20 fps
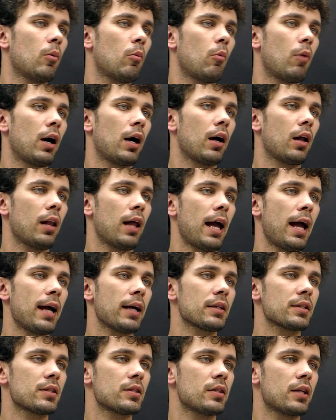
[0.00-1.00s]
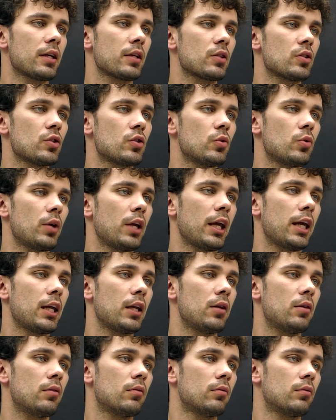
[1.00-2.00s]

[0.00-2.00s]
while x tends to a.